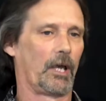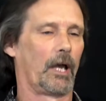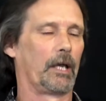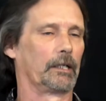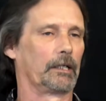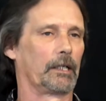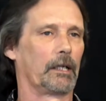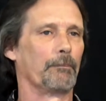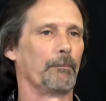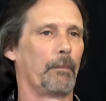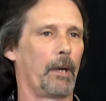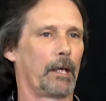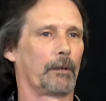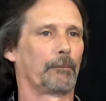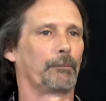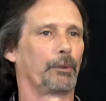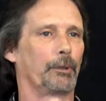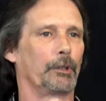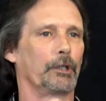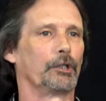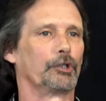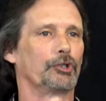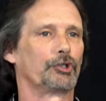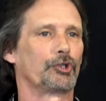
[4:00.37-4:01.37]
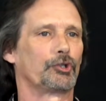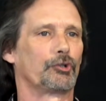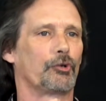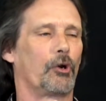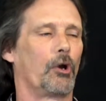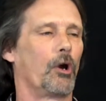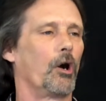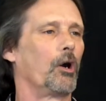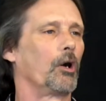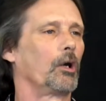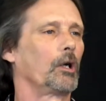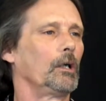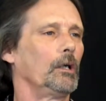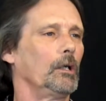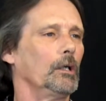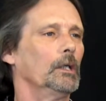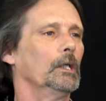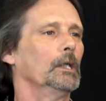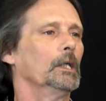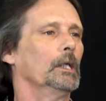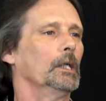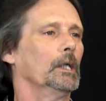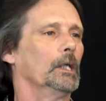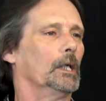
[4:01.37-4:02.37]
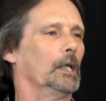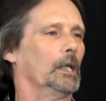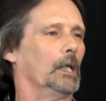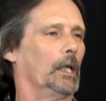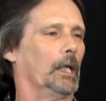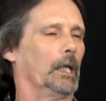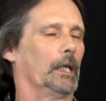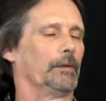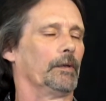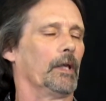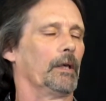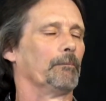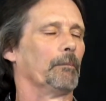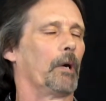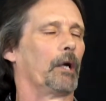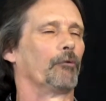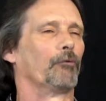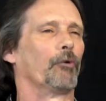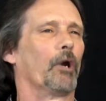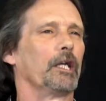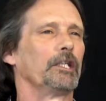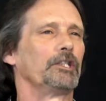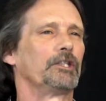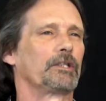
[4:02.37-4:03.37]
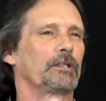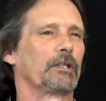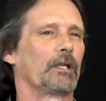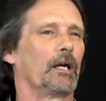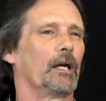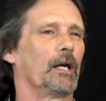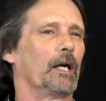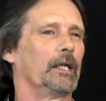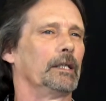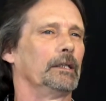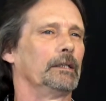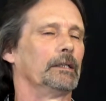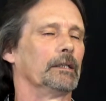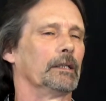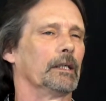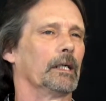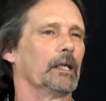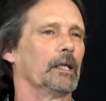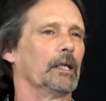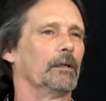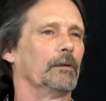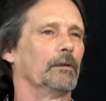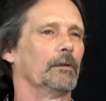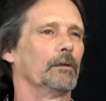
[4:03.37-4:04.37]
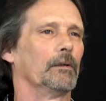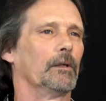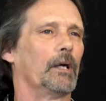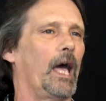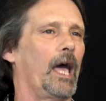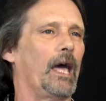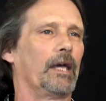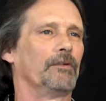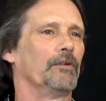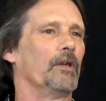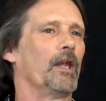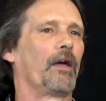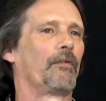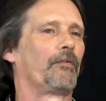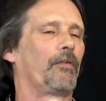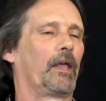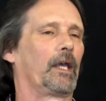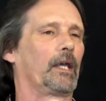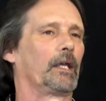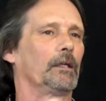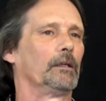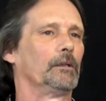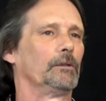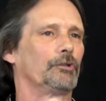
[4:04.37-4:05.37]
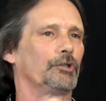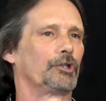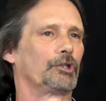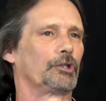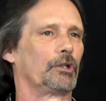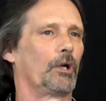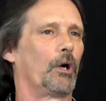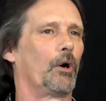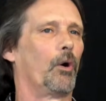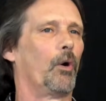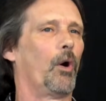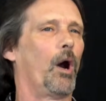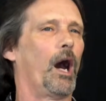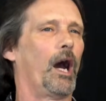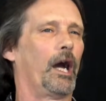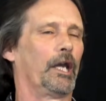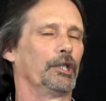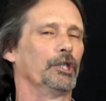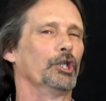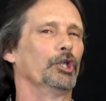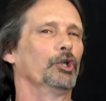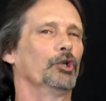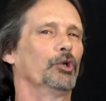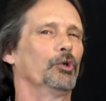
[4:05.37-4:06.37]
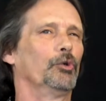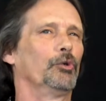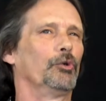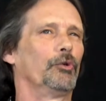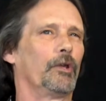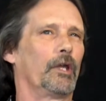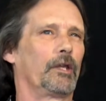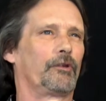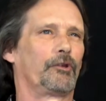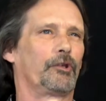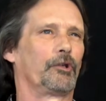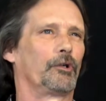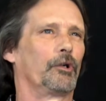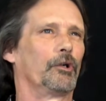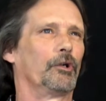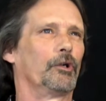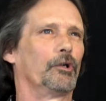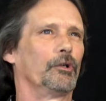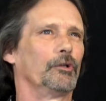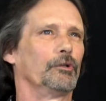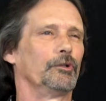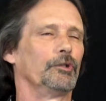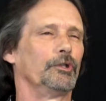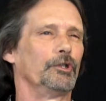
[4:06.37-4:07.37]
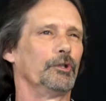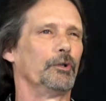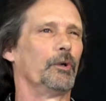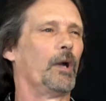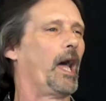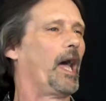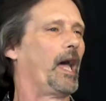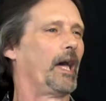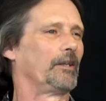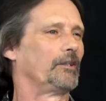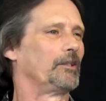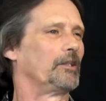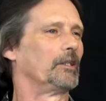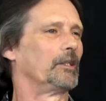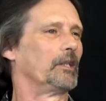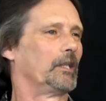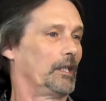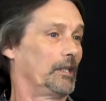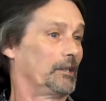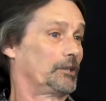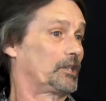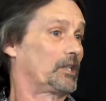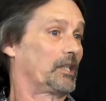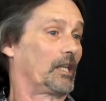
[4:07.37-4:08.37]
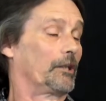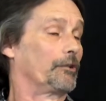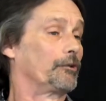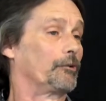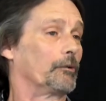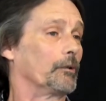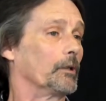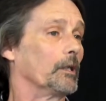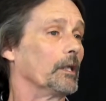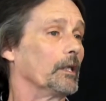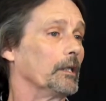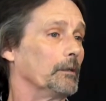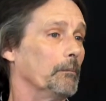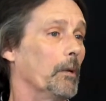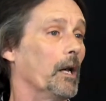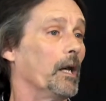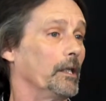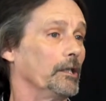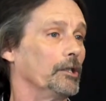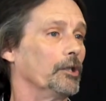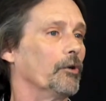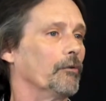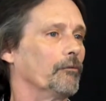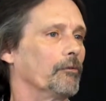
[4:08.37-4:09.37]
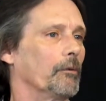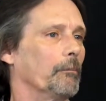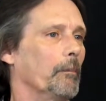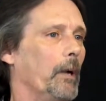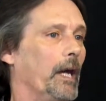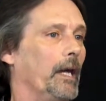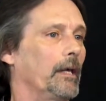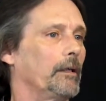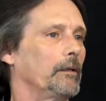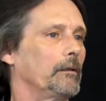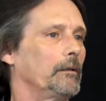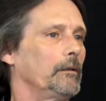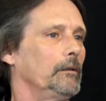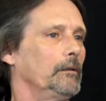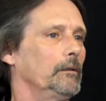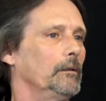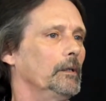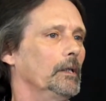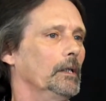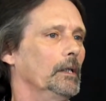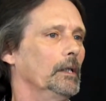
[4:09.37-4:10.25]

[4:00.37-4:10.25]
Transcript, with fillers: side came back pretty strong. And then my right side had nothing. So I knew that you had to, it's literally mind over matter.